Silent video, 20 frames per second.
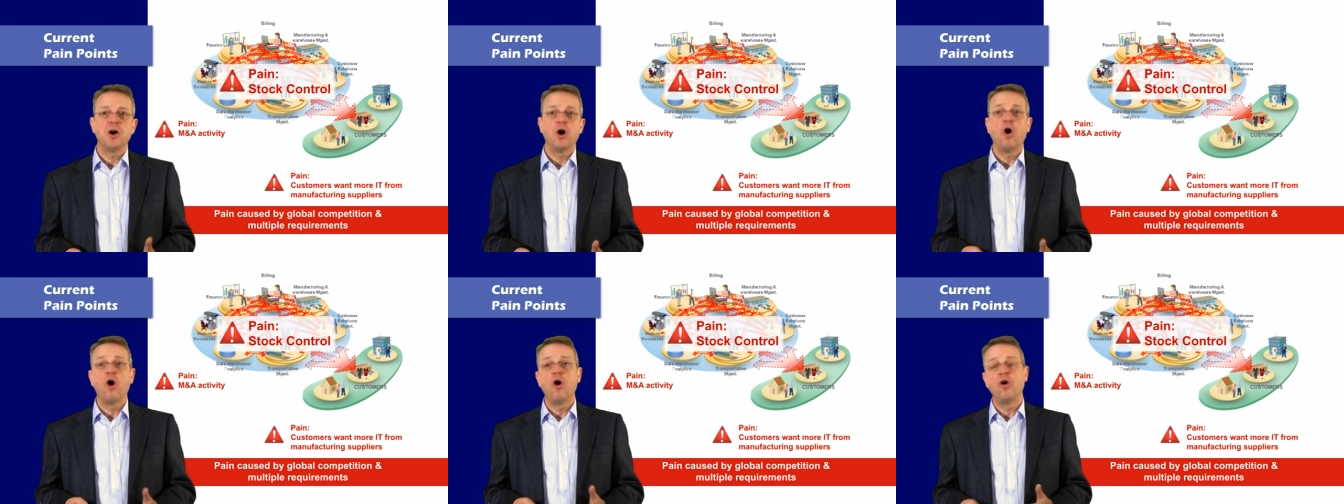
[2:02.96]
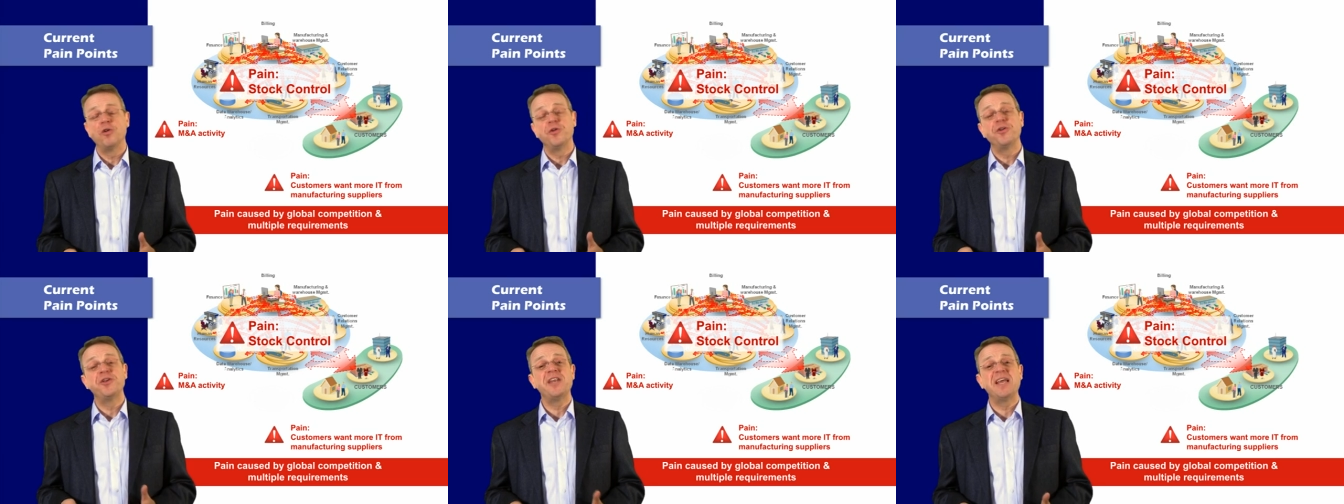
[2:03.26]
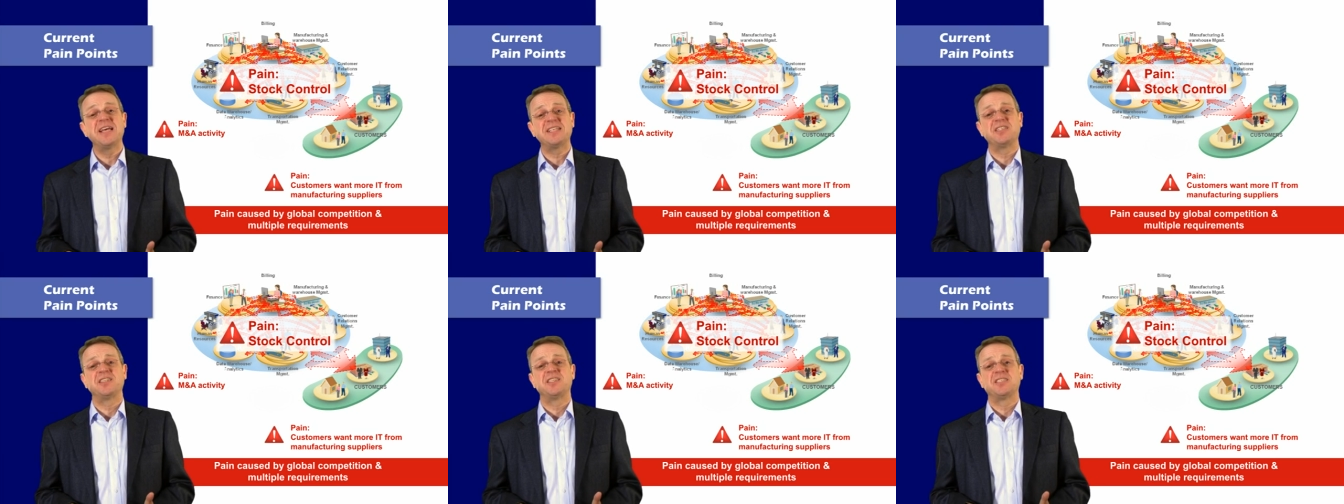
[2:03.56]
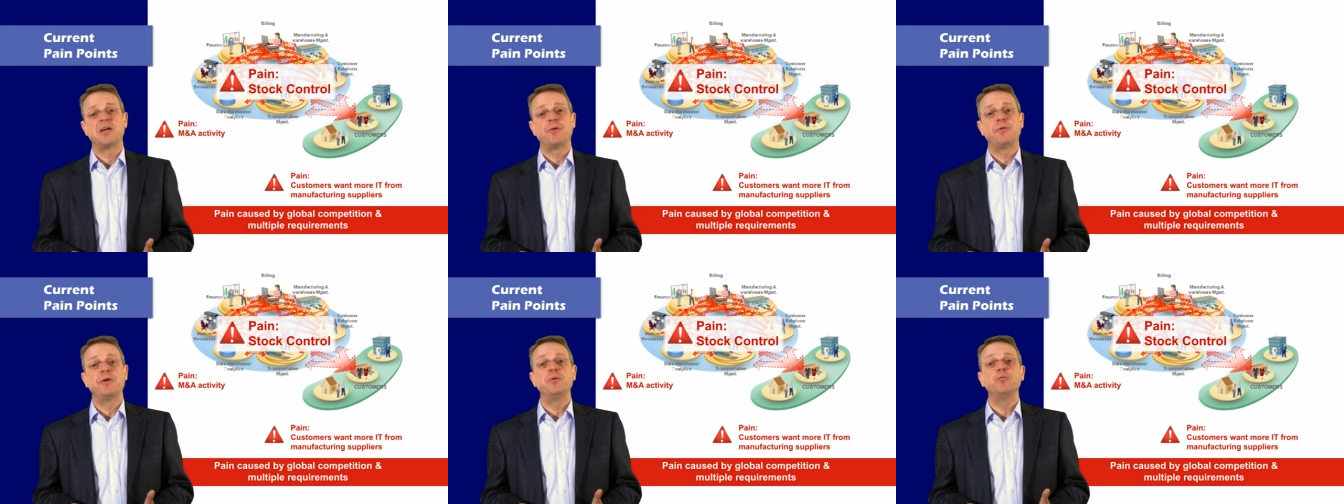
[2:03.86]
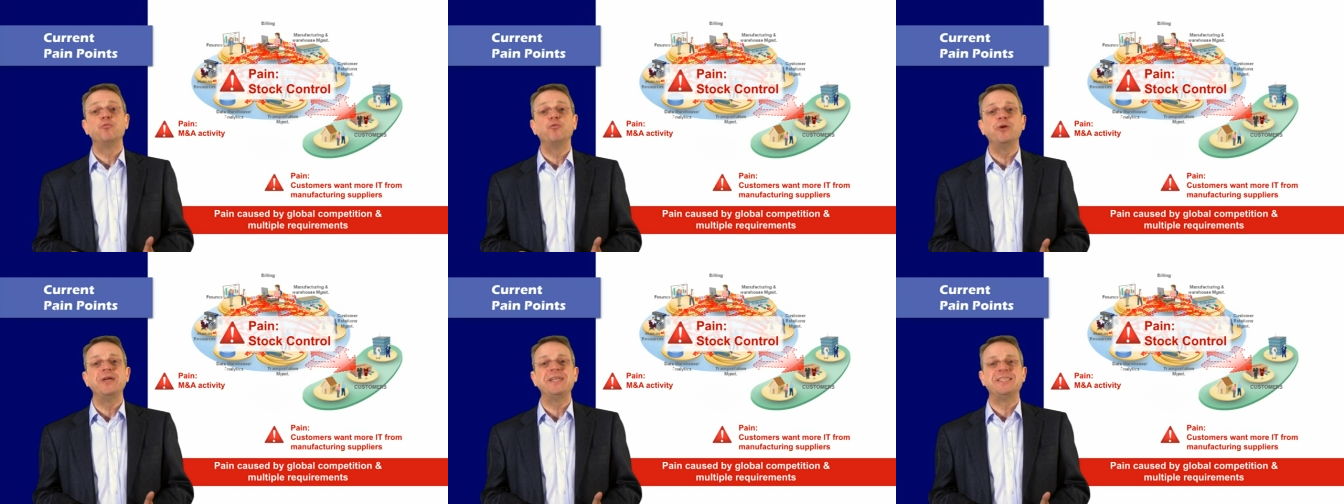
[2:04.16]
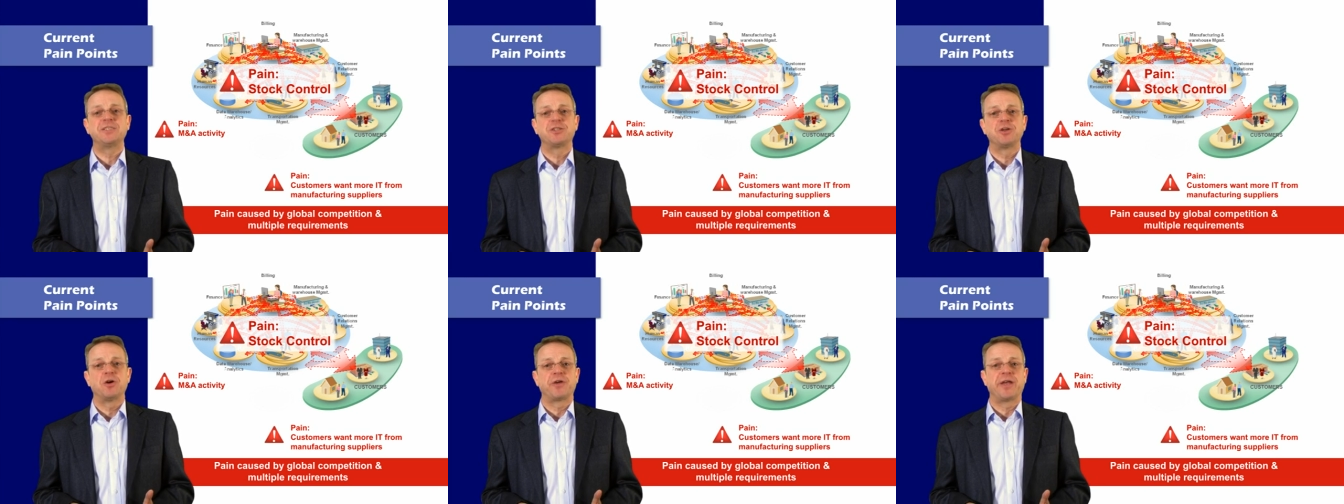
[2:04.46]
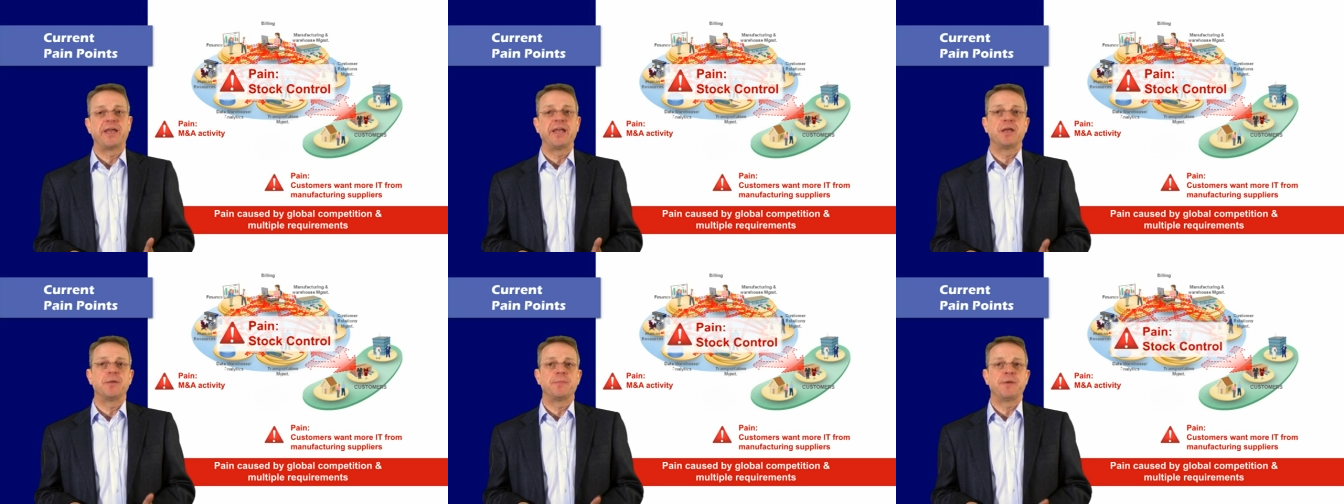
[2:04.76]
or unnecessary
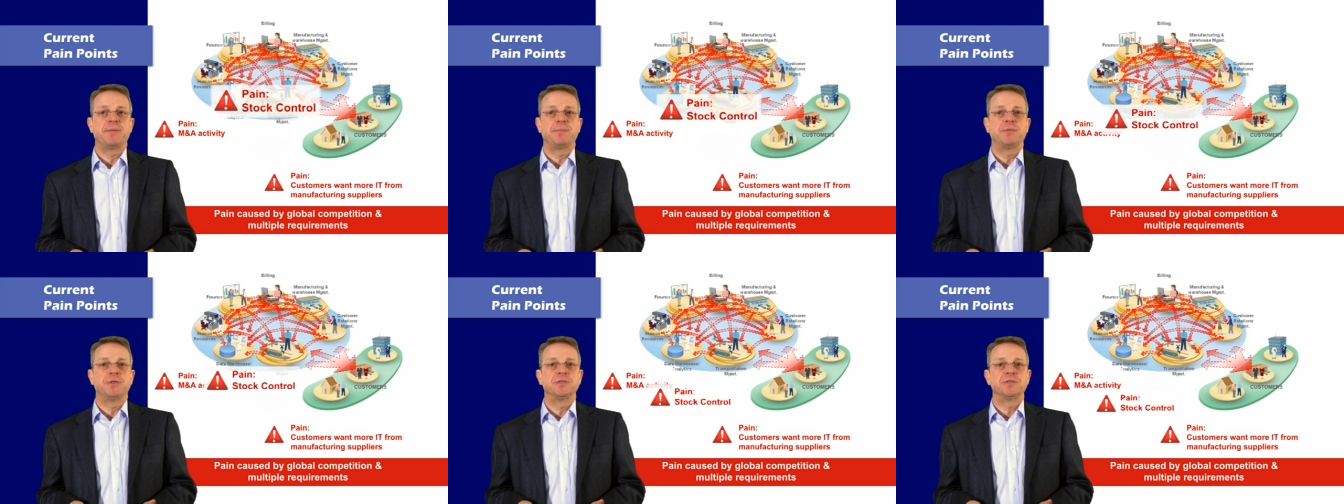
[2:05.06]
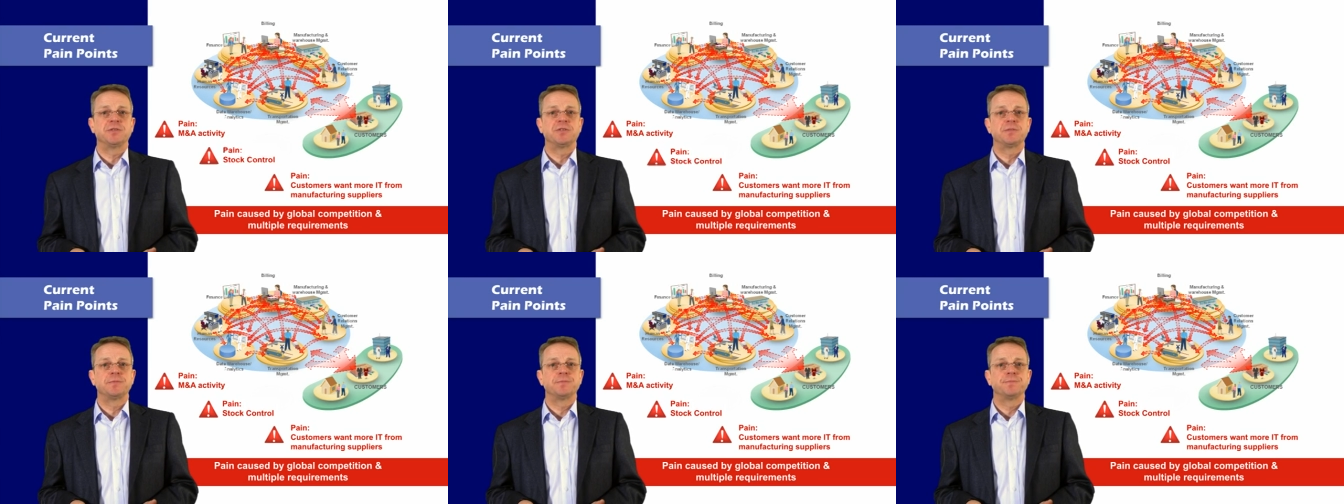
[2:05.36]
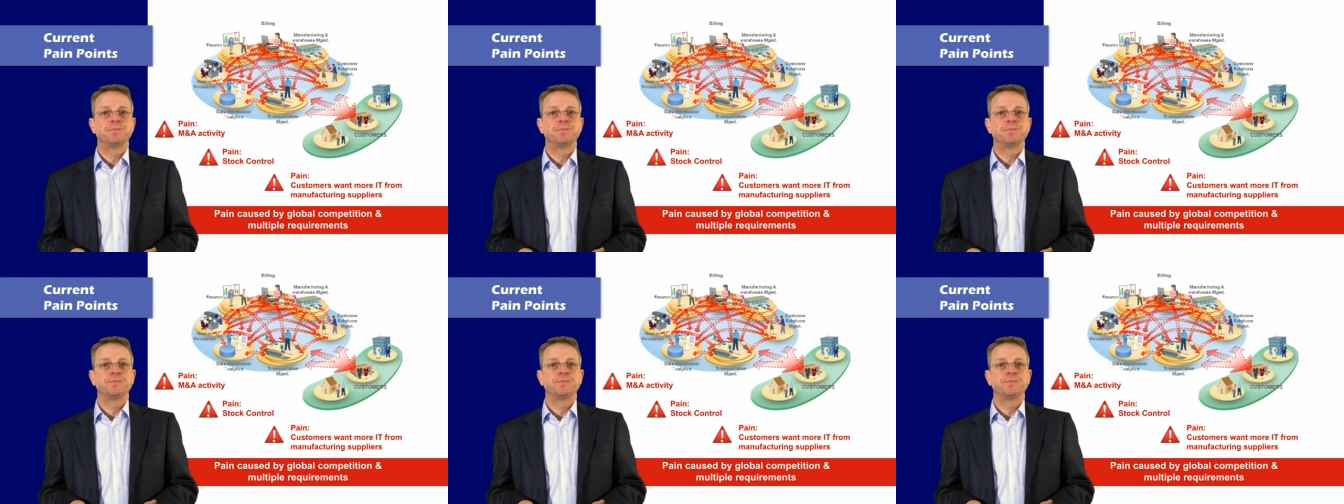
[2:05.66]
restocking commitments.